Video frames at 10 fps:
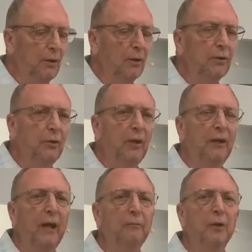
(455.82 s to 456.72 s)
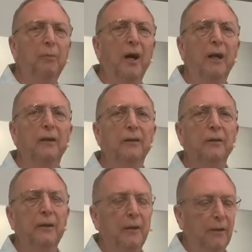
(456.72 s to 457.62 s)
So they led him to
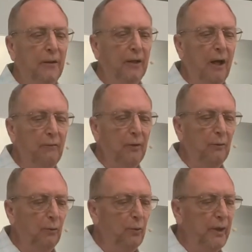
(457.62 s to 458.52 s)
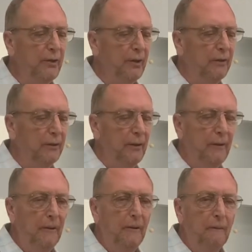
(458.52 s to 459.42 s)
Pilate the governor of the region.
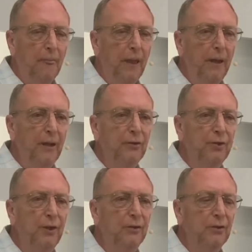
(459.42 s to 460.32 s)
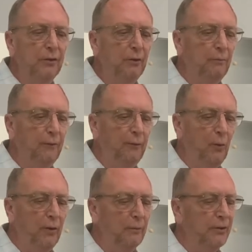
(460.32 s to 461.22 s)
And as Jesus stood
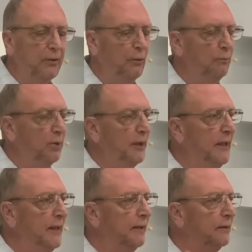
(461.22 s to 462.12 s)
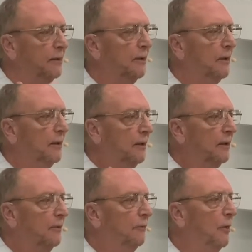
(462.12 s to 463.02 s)
before him, still bleeding
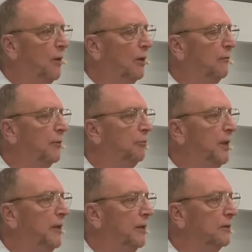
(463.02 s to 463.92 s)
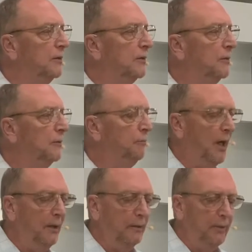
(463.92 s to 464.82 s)
from all of the beatings,
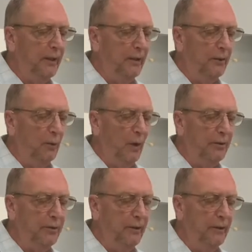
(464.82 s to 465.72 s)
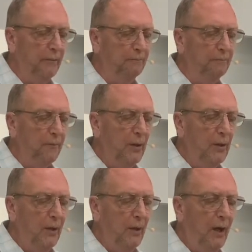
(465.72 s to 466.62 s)
Pilate began to question him.
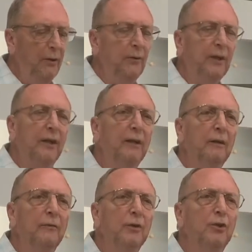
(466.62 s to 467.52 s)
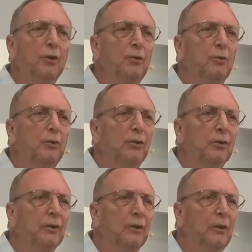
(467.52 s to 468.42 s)
Are you the king of the
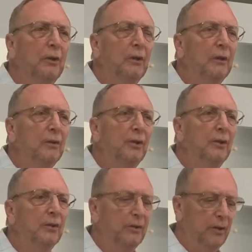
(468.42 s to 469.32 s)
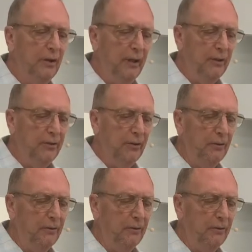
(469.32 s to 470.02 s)
Jews? Jesus didn't answer.